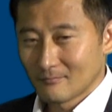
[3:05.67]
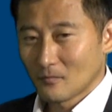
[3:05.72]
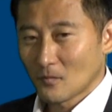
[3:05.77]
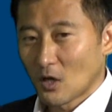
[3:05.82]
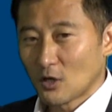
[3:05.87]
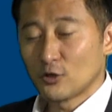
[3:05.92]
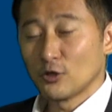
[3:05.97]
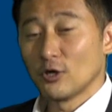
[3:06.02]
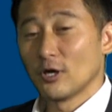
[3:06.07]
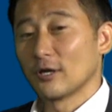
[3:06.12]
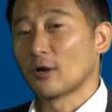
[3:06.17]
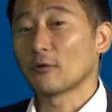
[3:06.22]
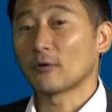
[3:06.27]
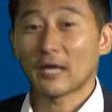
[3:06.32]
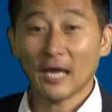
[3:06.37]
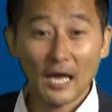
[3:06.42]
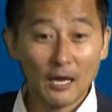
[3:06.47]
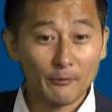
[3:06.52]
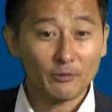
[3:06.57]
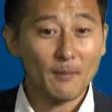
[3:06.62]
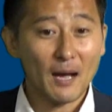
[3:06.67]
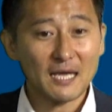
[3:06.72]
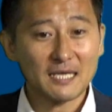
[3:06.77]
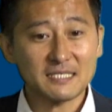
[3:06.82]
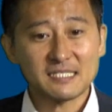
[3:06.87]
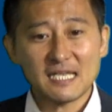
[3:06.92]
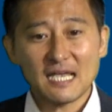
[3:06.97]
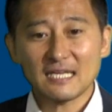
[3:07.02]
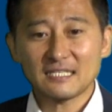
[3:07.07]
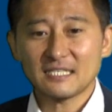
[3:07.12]
Good, okay, with my
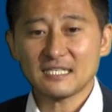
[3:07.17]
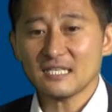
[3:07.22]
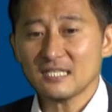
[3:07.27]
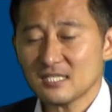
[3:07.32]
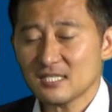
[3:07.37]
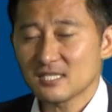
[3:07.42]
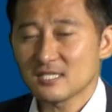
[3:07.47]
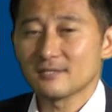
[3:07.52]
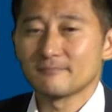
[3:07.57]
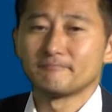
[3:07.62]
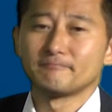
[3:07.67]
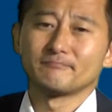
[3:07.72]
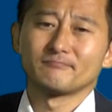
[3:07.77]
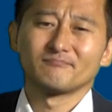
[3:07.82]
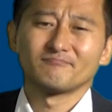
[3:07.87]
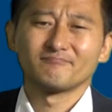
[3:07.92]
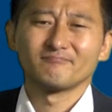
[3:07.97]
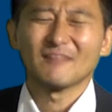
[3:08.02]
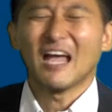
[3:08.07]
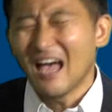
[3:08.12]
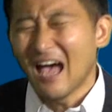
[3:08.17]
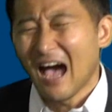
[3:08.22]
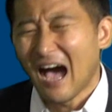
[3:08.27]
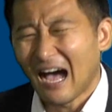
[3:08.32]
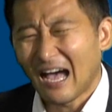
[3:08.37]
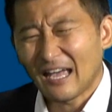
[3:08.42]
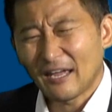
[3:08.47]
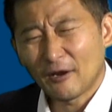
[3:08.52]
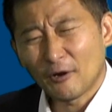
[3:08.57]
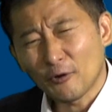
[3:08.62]
sentence,
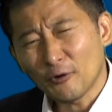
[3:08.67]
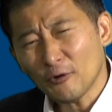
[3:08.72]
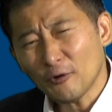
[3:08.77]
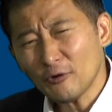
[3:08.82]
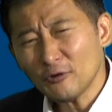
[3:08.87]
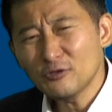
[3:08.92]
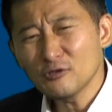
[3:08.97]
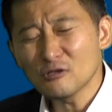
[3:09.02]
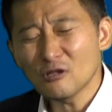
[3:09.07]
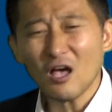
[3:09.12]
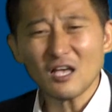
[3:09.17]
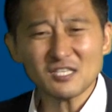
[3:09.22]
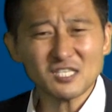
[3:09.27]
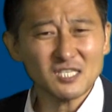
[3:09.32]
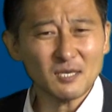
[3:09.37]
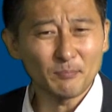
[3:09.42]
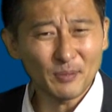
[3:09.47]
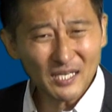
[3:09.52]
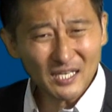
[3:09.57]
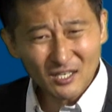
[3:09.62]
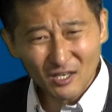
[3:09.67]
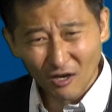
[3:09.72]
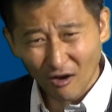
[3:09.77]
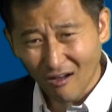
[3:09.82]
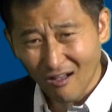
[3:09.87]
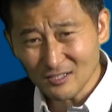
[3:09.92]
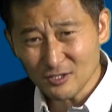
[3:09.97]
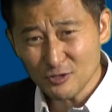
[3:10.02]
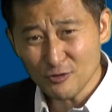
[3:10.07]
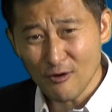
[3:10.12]
I heard you lost a big
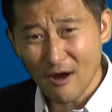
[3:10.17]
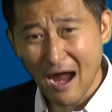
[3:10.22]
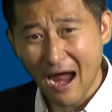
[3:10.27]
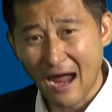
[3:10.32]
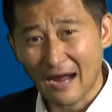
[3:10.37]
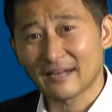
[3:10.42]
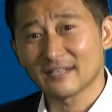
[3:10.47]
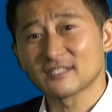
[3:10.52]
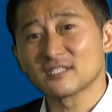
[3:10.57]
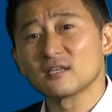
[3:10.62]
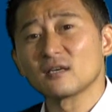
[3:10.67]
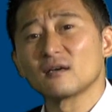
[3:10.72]
contract.